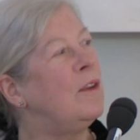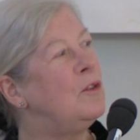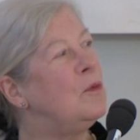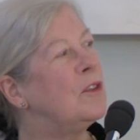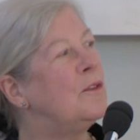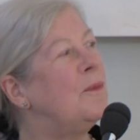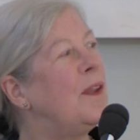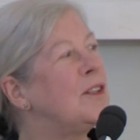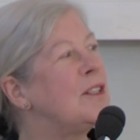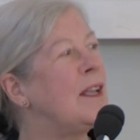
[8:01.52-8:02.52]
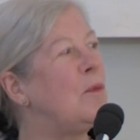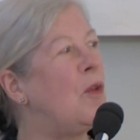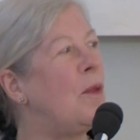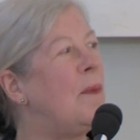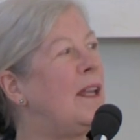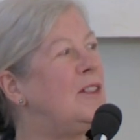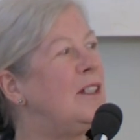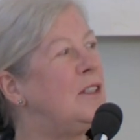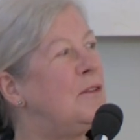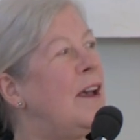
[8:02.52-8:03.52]
if you want to understand what the
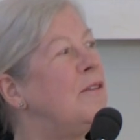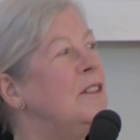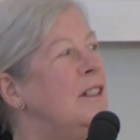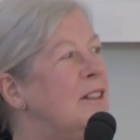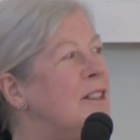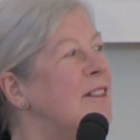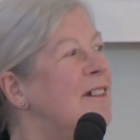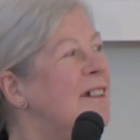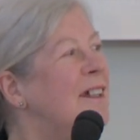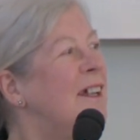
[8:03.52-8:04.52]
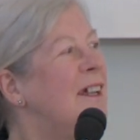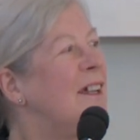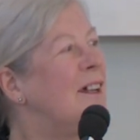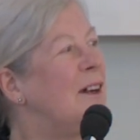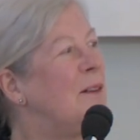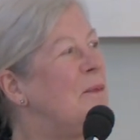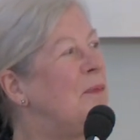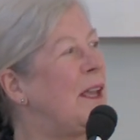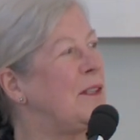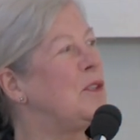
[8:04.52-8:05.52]
mandate of heaven is,
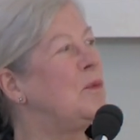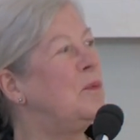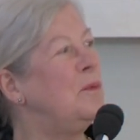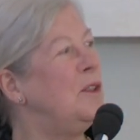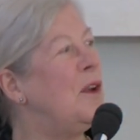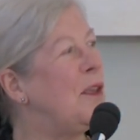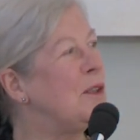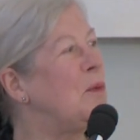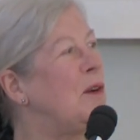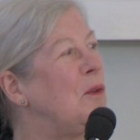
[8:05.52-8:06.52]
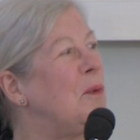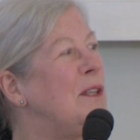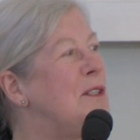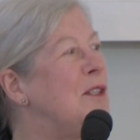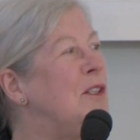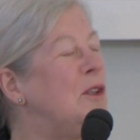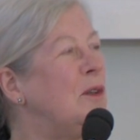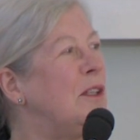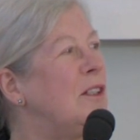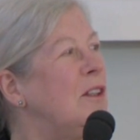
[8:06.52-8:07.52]
that's one of the ways to do
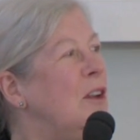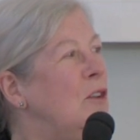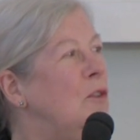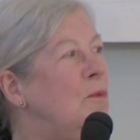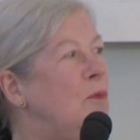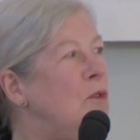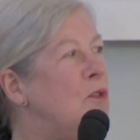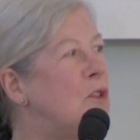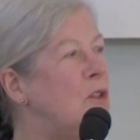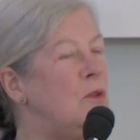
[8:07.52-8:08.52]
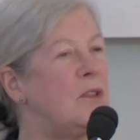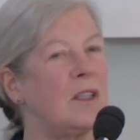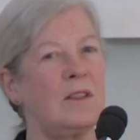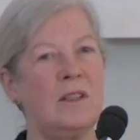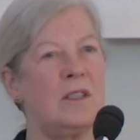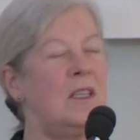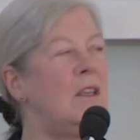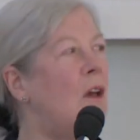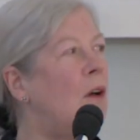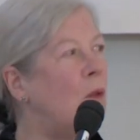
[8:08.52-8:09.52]
it. You suddenly
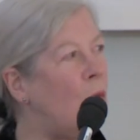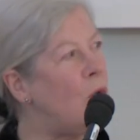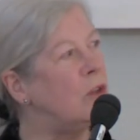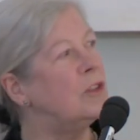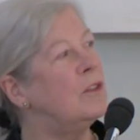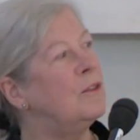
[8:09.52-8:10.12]
see the whole order